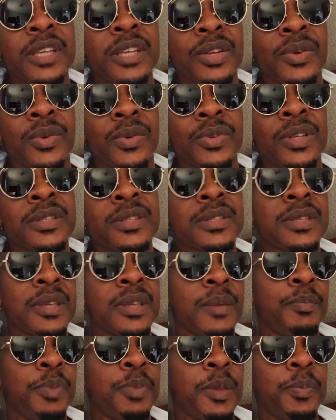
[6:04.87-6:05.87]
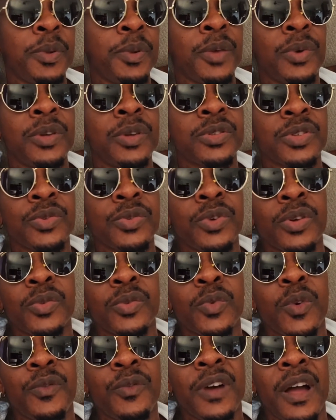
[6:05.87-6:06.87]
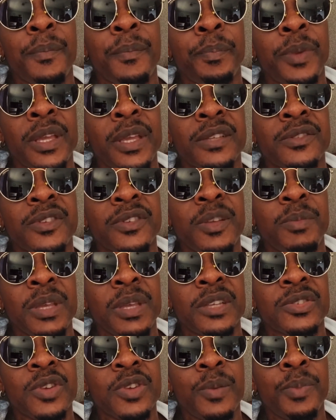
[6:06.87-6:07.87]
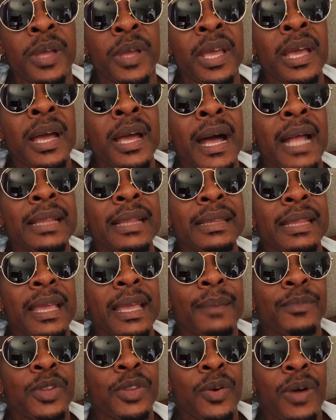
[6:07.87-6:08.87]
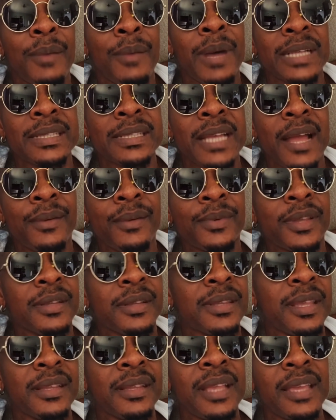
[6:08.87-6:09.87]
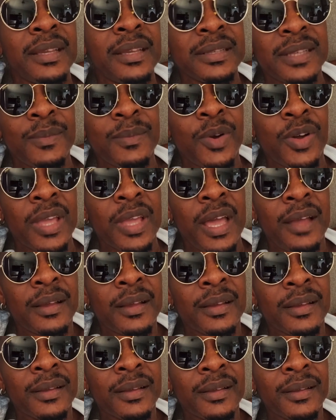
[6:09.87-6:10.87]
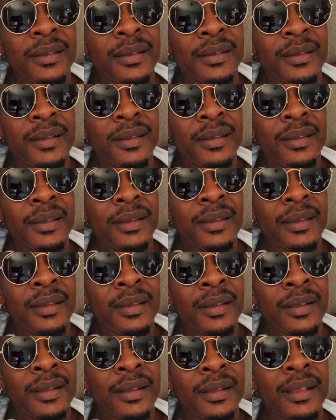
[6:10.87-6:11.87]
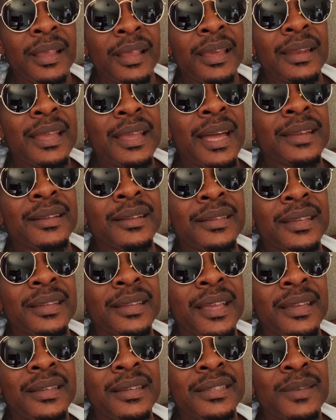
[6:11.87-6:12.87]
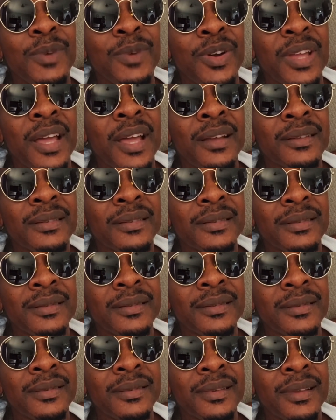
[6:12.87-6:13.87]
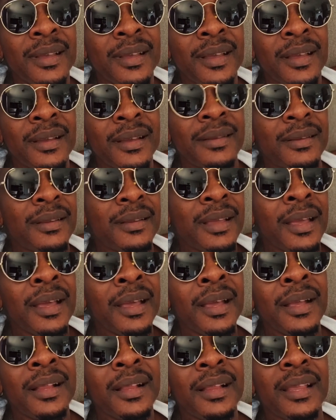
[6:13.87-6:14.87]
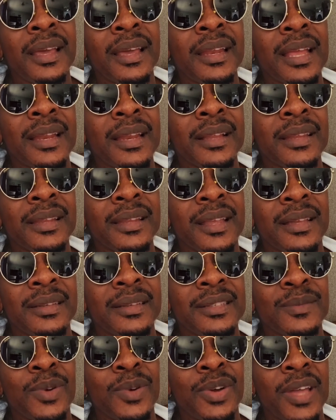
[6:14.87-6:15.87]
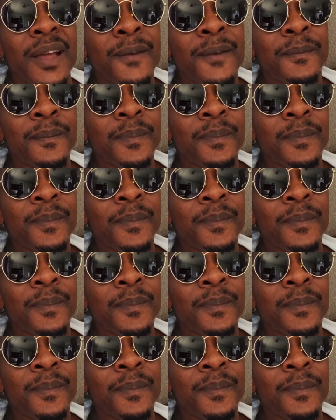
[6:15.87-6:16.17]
out now, the same people that used to run go over a page to the mix up. Had them now a basha. You think they easy, boy? Yeah? Lady, and you think they easy, boy? Yeah? Lady, and you think they easy, boy? Yeah?